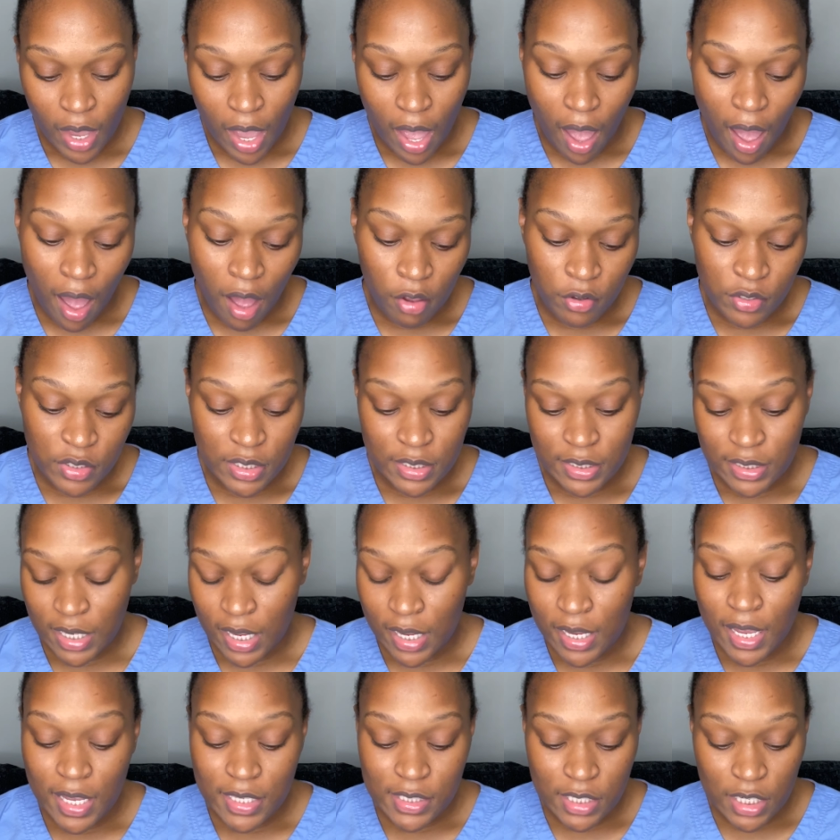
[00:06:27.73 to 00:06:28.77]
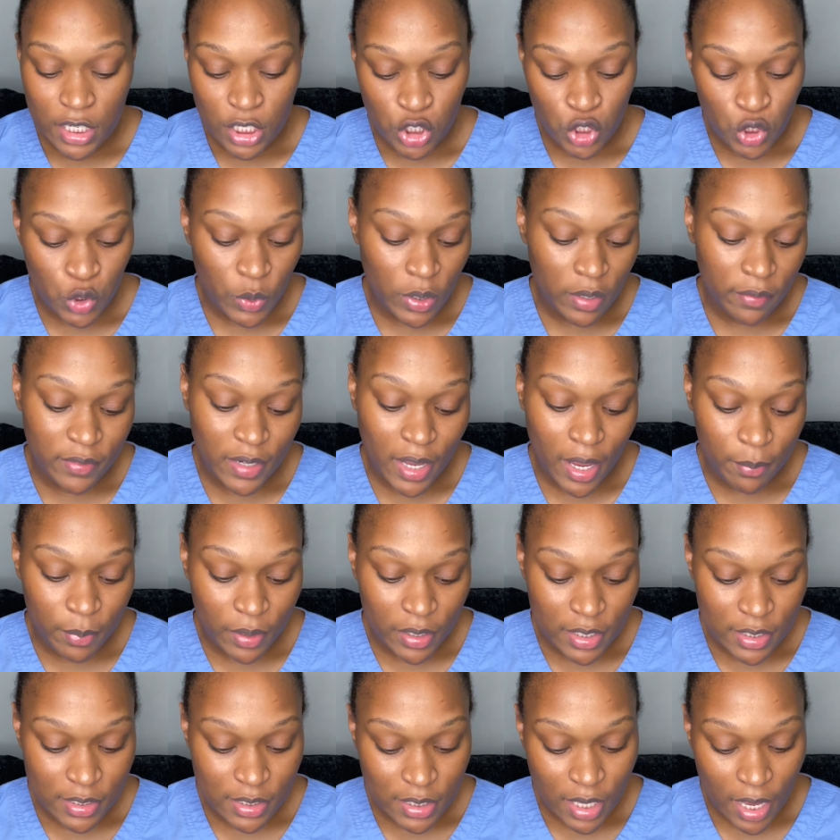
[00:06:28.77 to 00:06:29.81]
I'll just say he has a history of
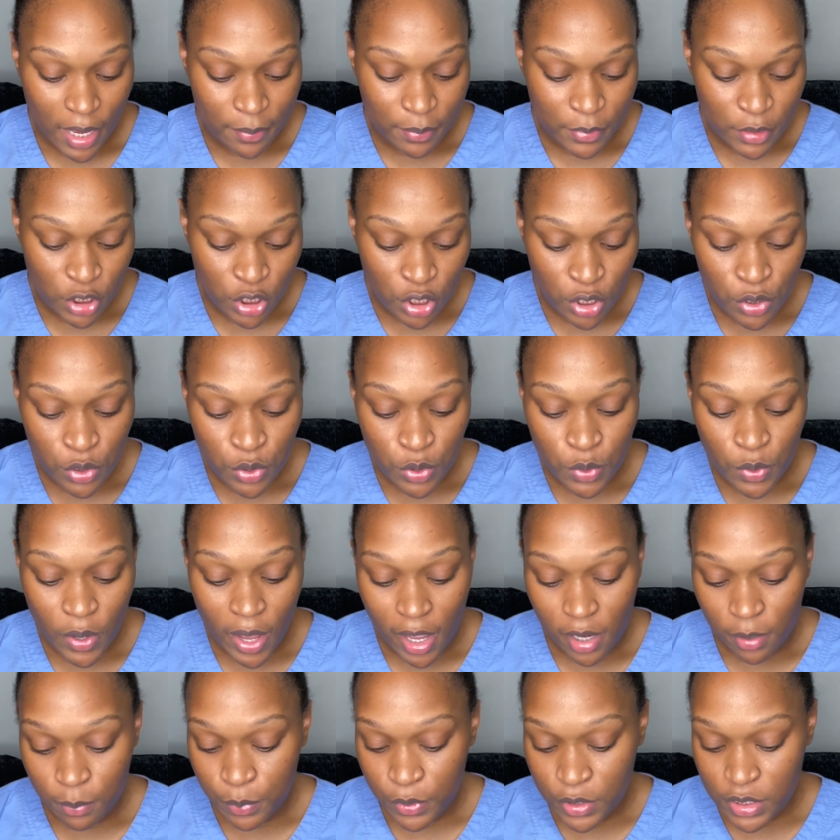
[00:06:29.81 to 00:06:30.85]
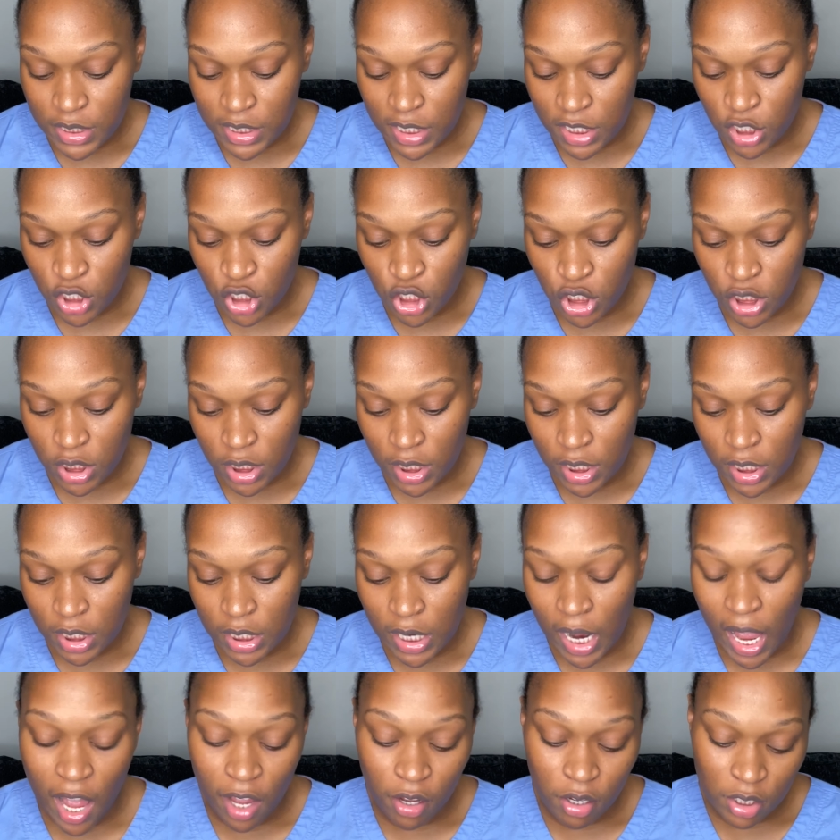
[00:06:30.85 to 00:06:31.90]
diabetes type 2, hypertension,
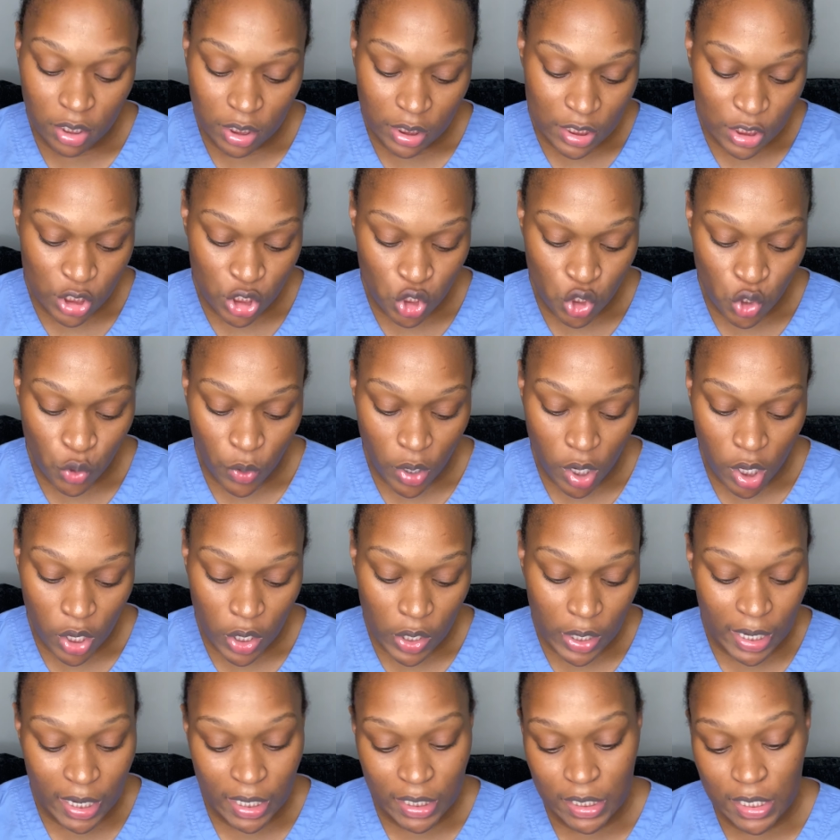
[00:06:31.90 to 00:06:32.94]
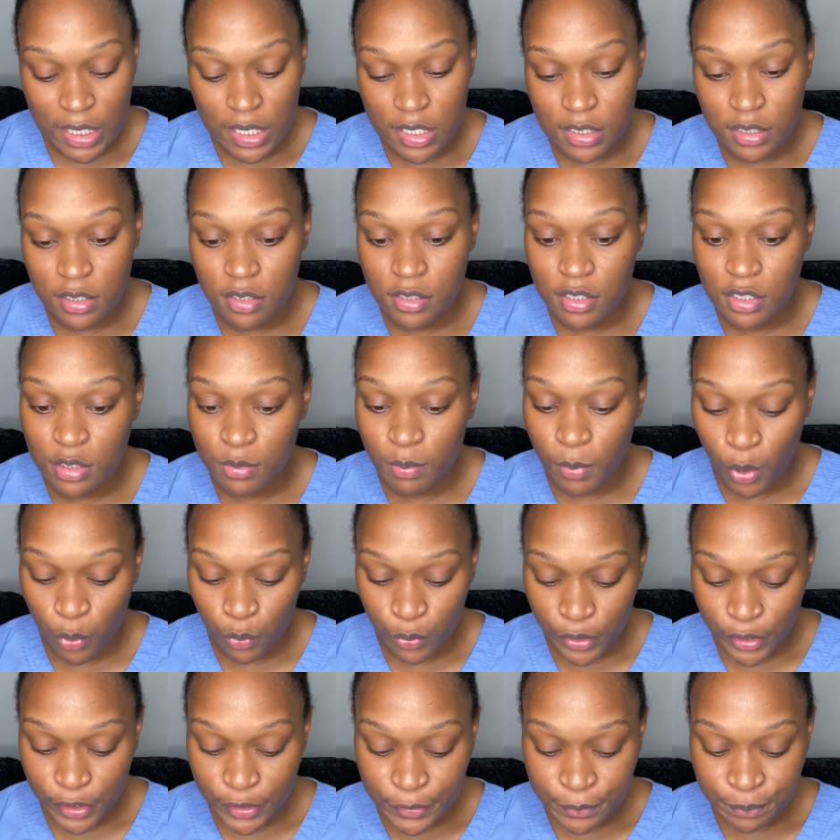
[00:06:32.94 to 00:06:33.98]
high cholesterol, and he is a
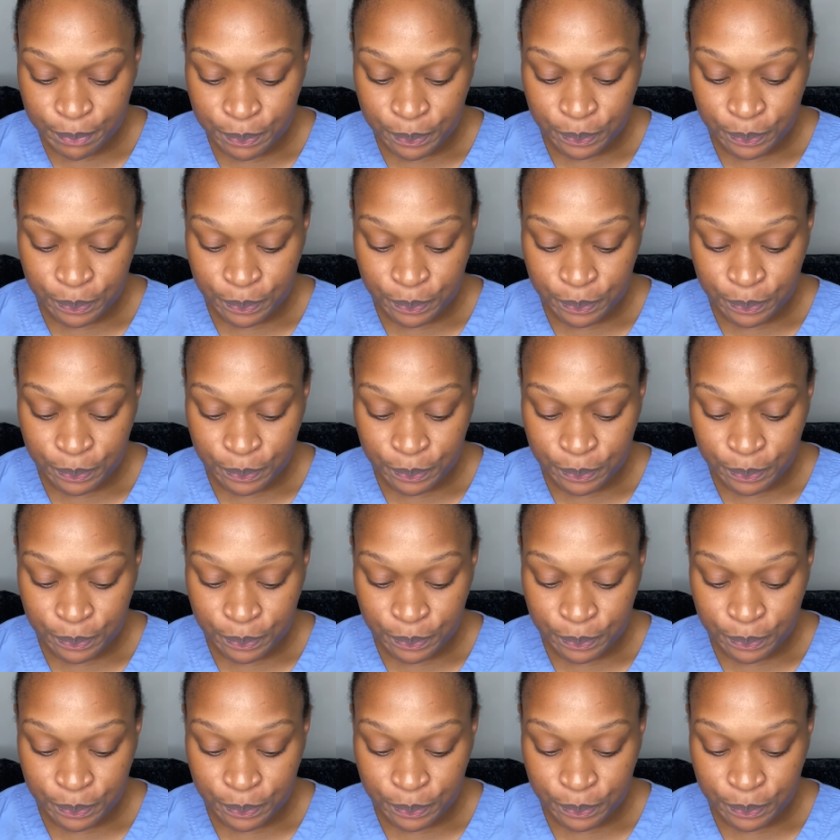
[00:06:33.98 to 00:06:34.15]
smoker.